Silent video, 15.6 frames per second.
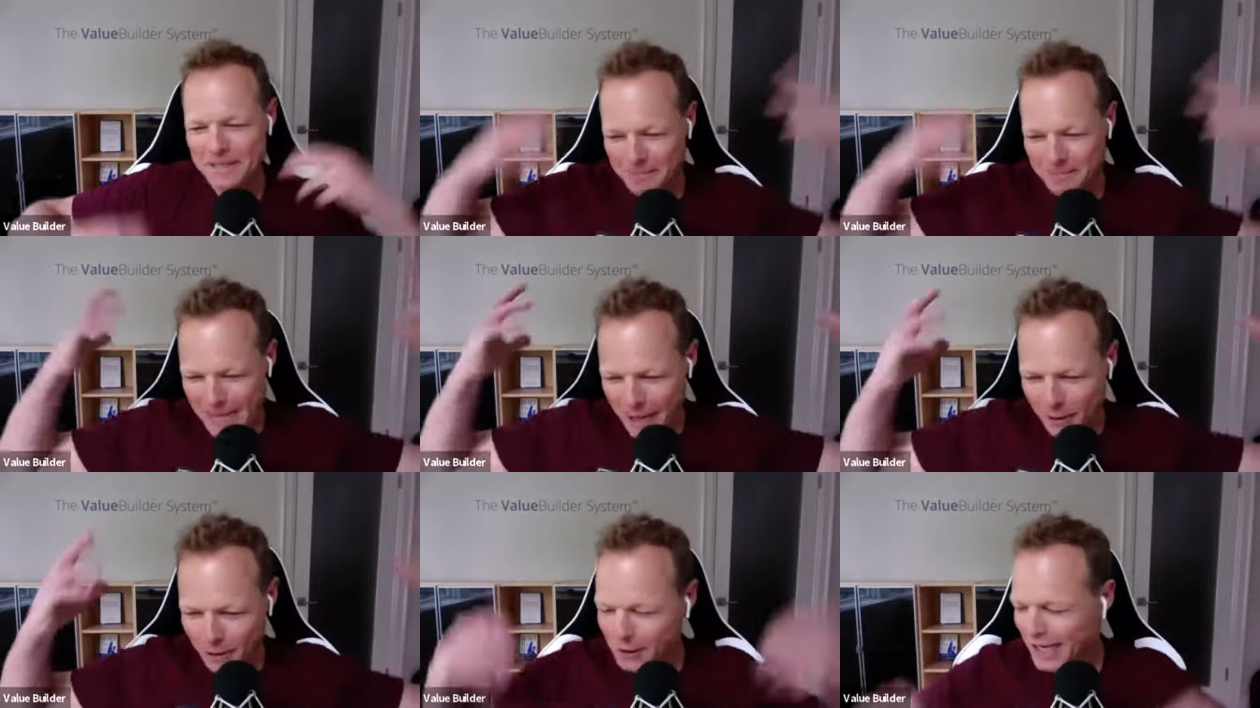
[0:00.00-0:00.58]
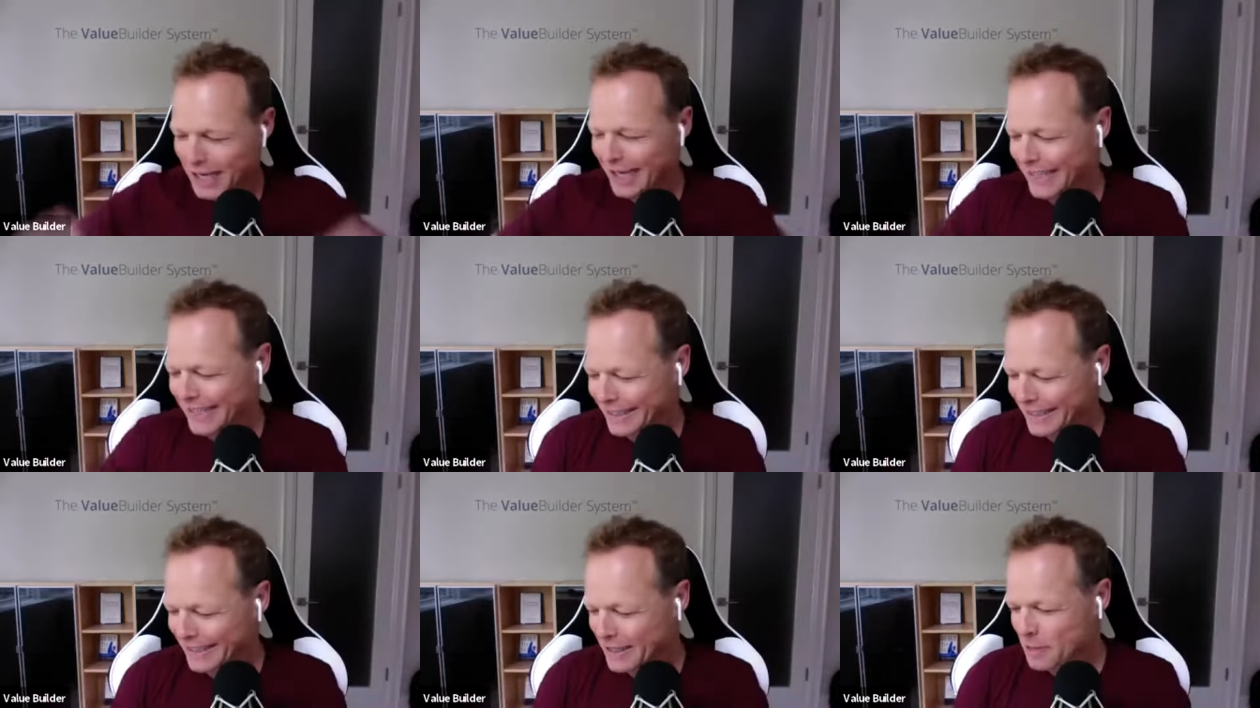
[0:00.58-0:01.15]

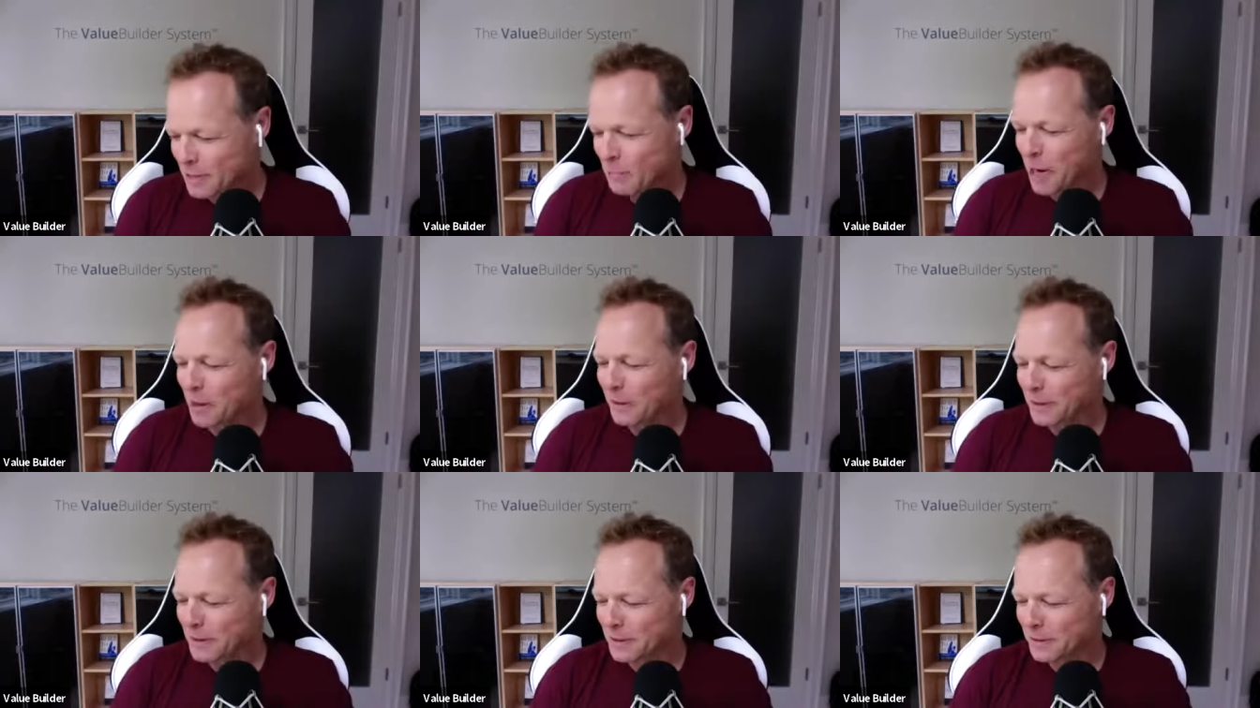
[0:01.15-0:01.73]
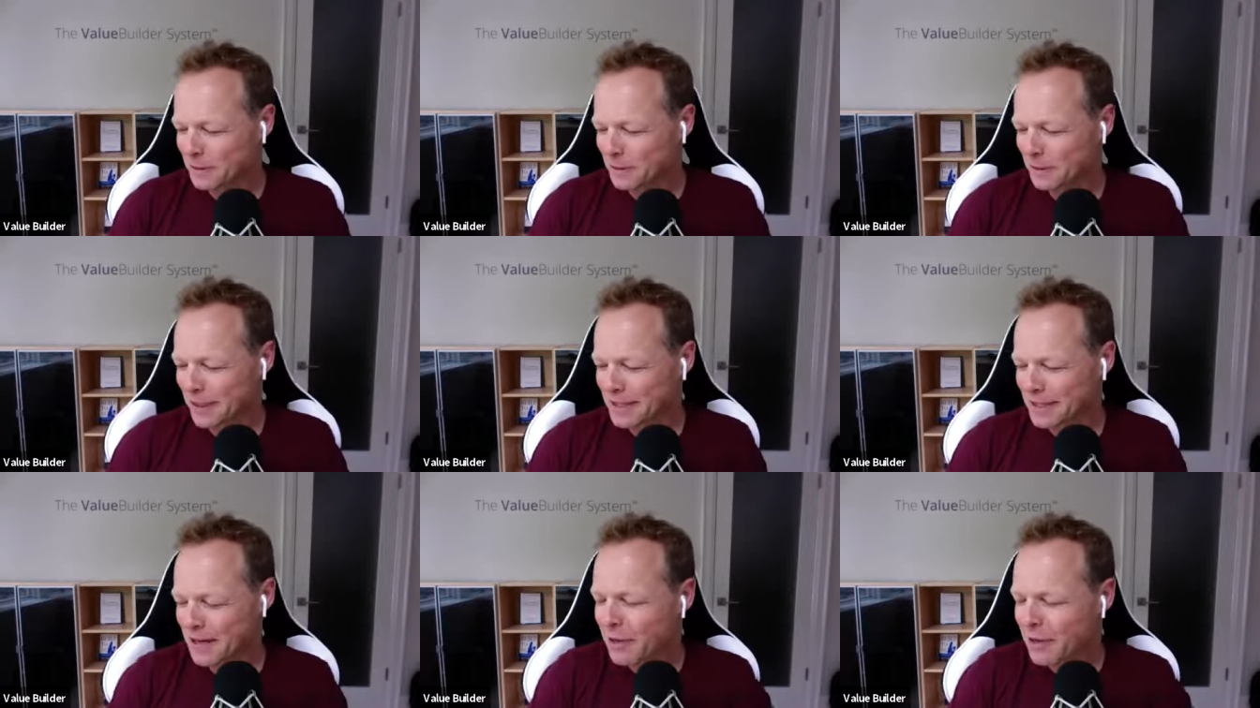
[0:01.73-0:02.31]
energetic and inspiring. So
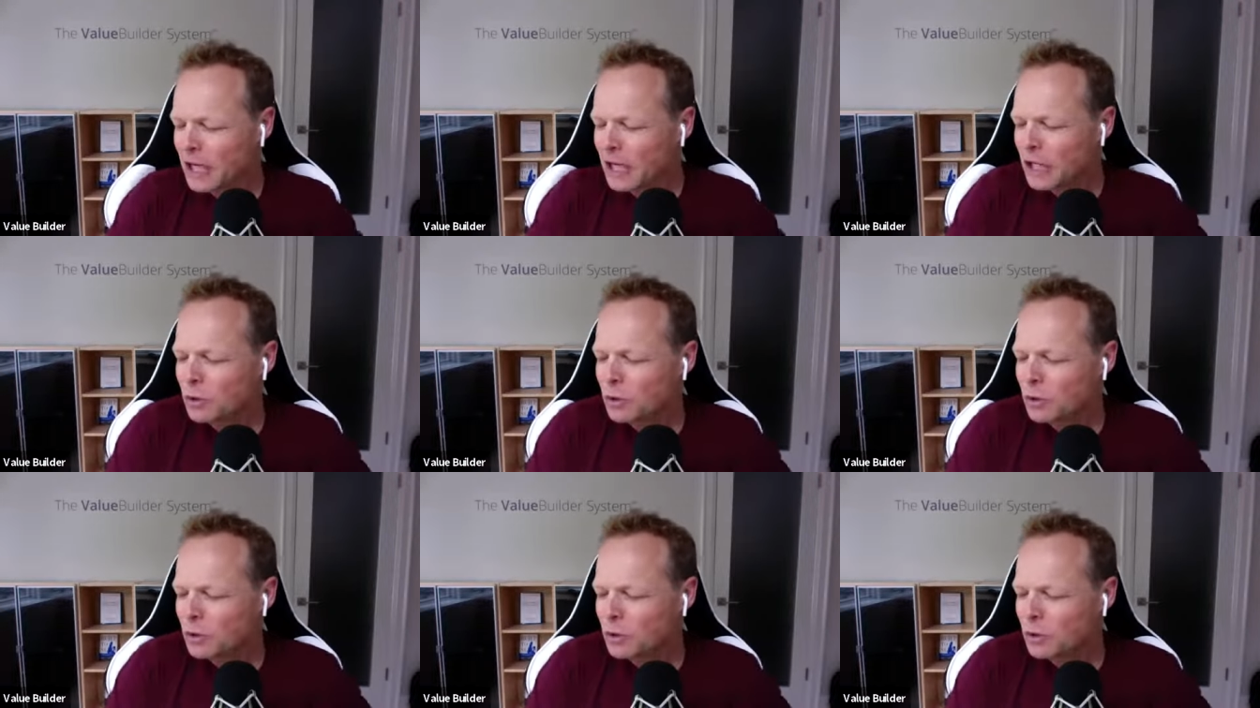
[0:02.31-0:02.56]
great stuff.